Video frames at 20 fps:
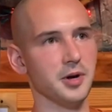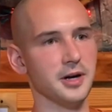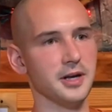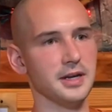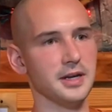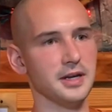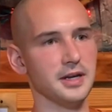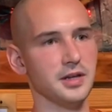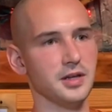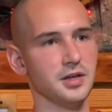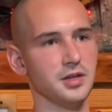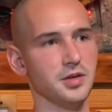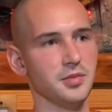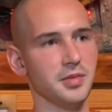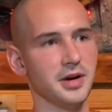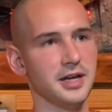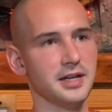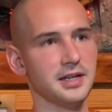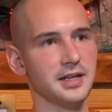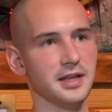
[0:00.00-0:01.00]
But
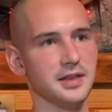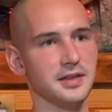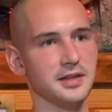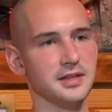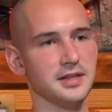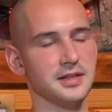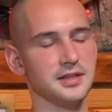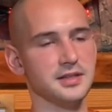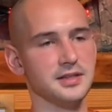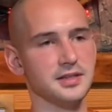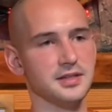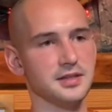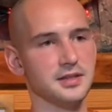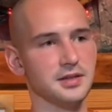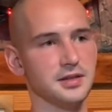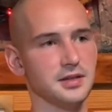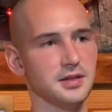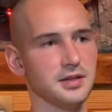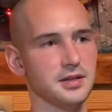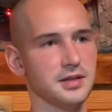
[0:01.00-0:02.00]
you might get
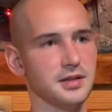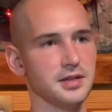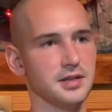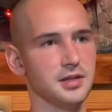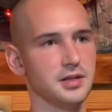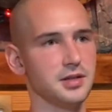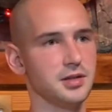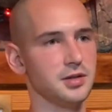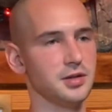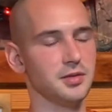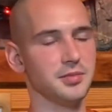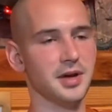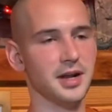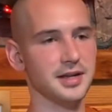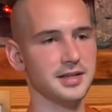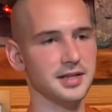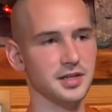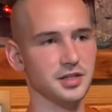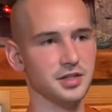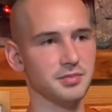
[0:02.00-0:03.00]
these, your
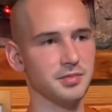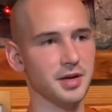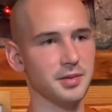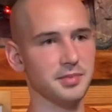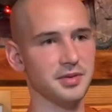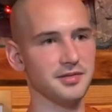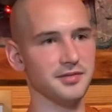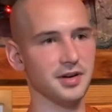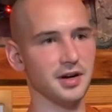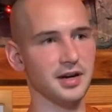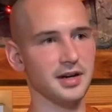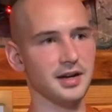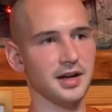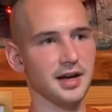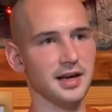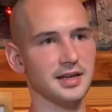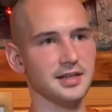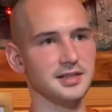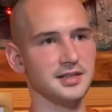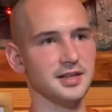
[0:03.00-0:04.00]
meditation might be very
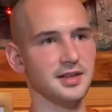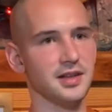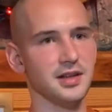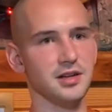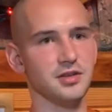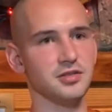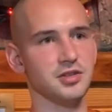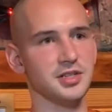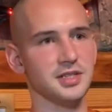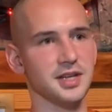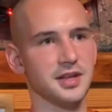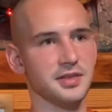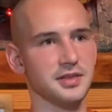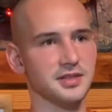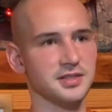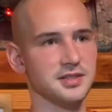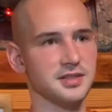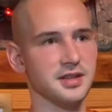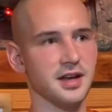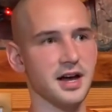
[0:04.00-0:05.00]
nice, and then you just
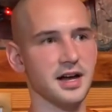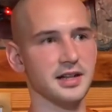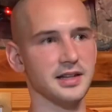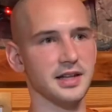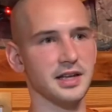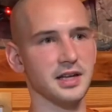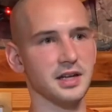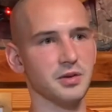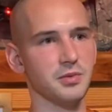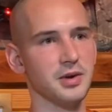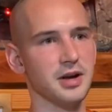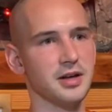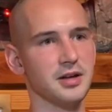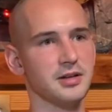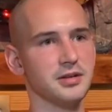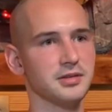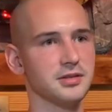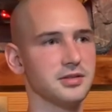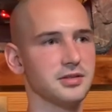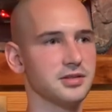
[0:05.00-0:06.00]
get this thought like,
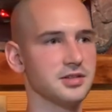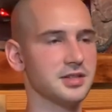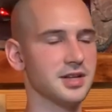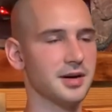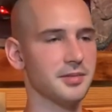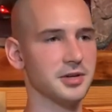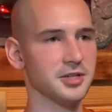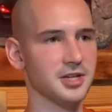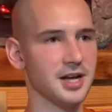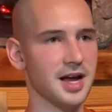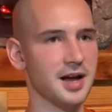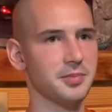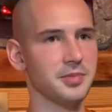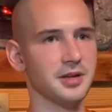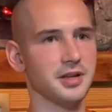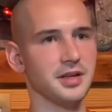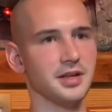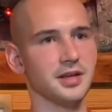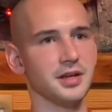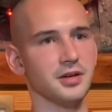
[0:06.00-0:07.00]
well, there's not much
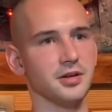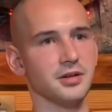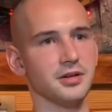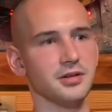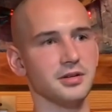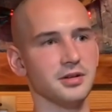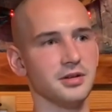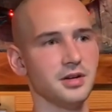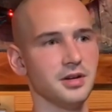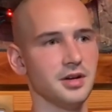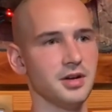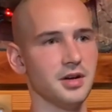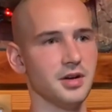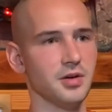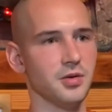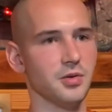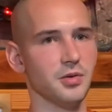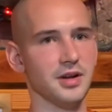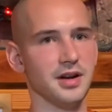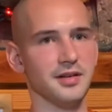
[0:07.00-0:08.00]
happening or
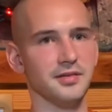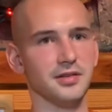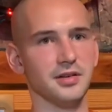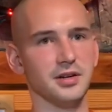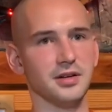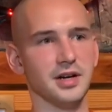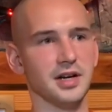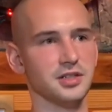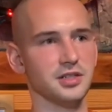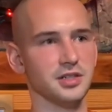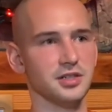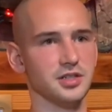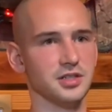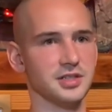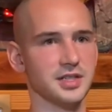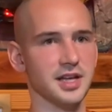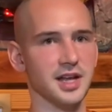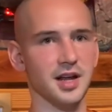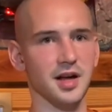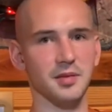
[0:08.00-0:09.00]
whatever, I should
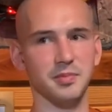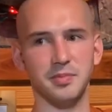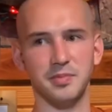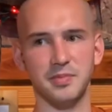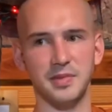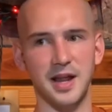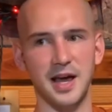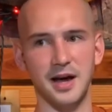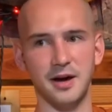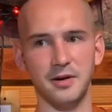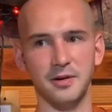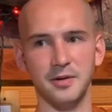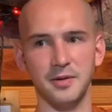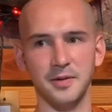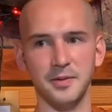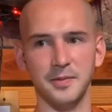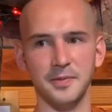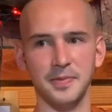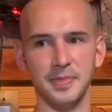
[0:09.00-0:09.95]
just get up now.